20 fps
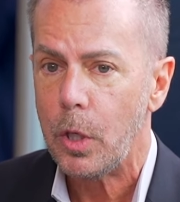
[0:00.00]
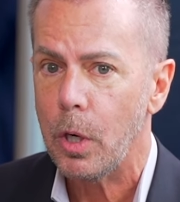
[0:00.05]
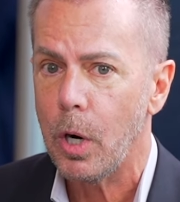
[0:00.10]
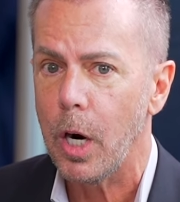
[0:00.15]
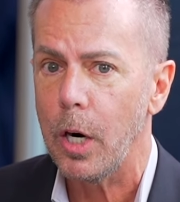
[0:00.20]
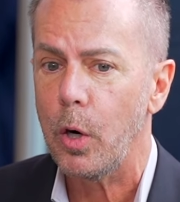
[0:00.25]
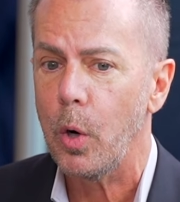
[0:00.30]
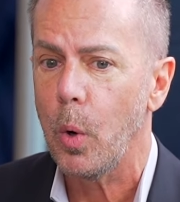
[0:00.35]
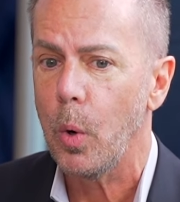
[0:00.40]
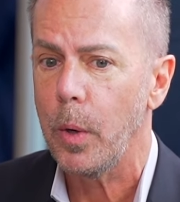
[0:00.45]

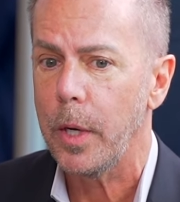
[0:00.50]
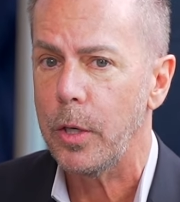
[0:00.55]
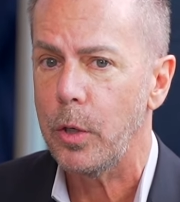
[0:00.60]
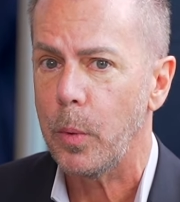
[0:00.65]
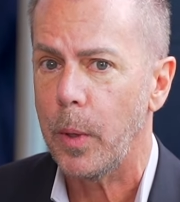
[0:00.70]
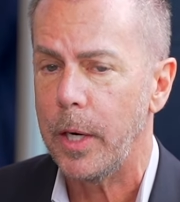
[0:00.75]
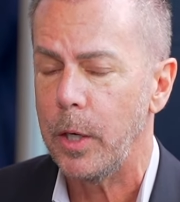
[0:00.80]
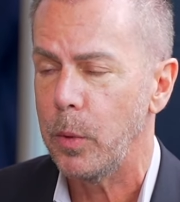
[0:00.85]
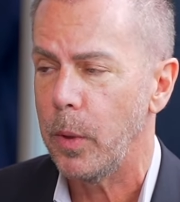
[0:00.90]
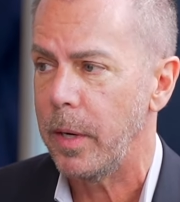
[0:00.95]
Our goal in
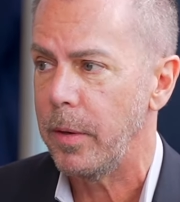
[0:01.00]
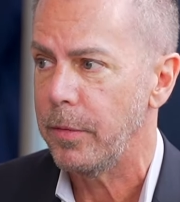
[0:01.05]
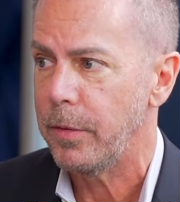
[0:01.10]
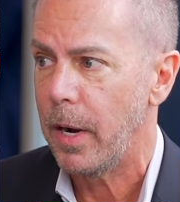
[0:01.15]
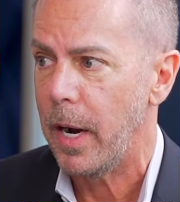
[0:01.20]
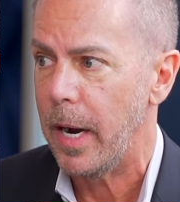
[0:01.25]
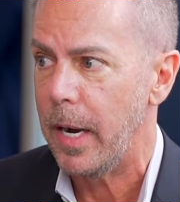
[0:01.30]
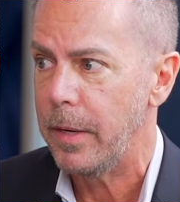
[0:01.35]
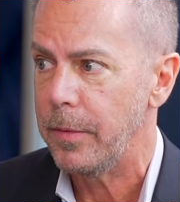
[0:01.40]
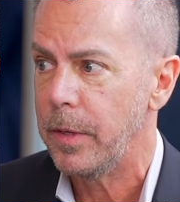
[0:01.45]

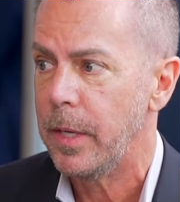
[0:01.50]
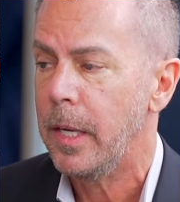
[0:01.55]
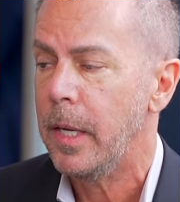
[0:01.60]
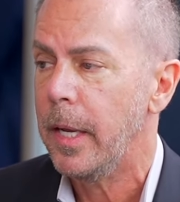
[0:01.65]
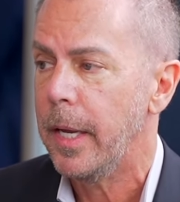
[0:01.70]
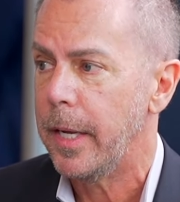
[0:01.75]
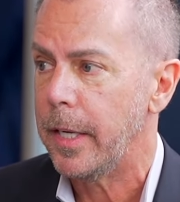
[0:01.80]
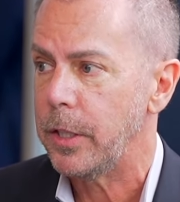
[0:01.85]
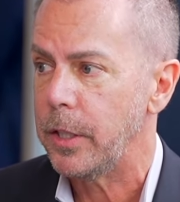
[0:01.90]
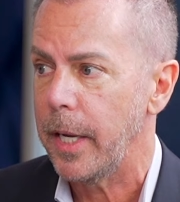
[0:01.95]

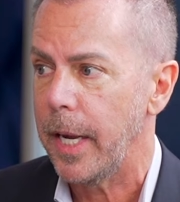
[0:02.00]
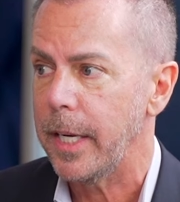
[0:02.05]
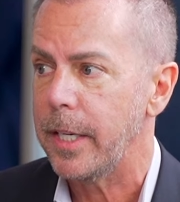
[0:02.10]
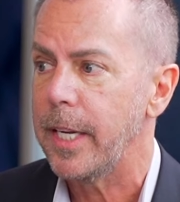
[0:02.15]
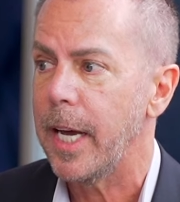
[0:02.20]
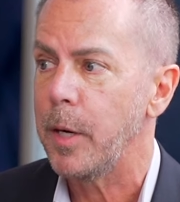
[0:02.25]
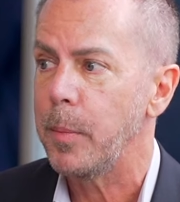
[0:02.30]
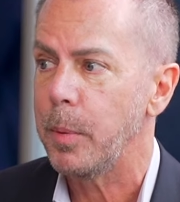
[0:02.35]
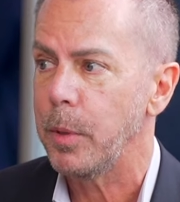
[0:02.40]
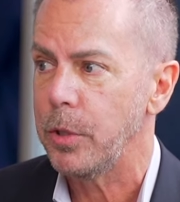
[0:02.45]
2025 is to get
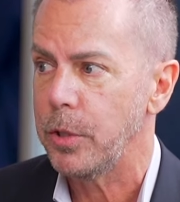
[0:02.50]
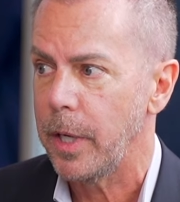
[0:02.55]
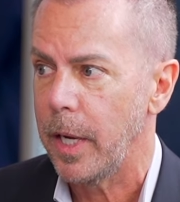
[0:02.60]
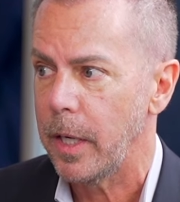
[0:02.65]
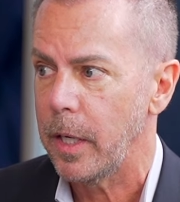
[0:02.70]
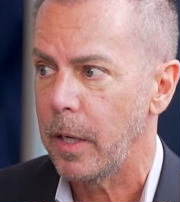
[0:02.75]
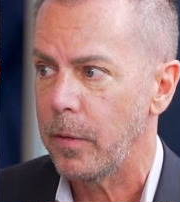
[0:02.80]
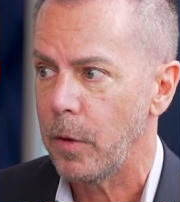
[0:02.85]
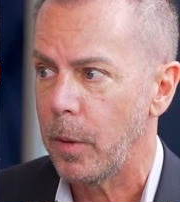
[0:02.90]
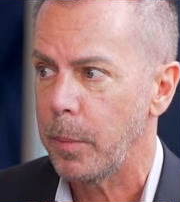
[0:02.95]

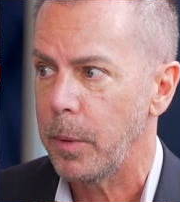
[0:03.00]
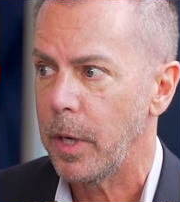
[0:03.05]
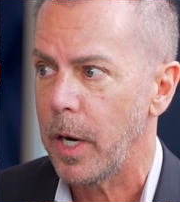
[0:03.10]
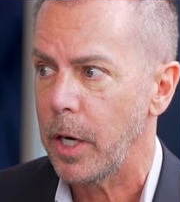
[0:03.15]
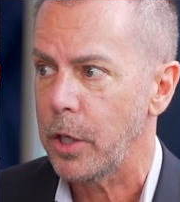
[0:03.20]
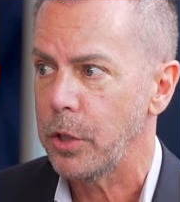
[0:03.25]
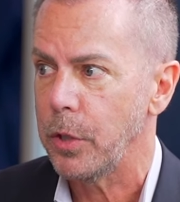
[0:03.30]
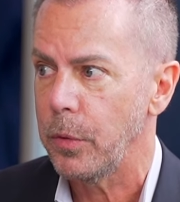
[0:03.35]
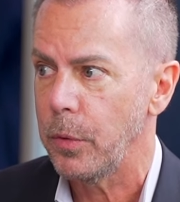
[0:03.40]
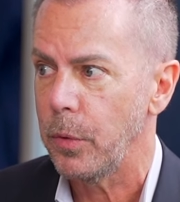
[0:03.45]
10% of our
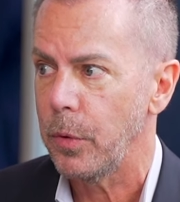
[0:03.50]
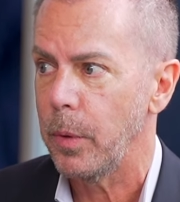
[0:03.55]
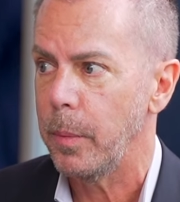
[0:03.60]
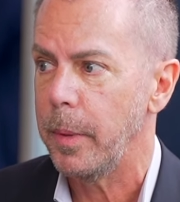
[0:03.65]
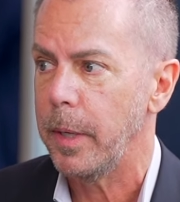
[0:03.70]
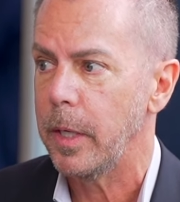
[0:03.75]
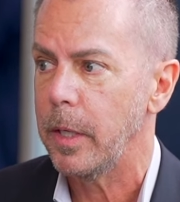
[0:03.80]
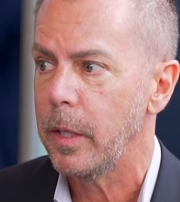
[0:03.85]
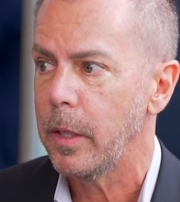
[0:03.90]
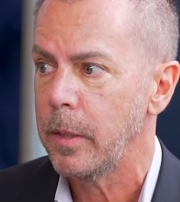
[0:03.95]
production through the
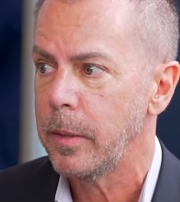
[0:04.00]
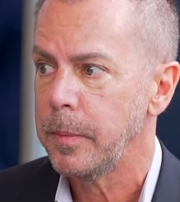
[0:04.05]
mint.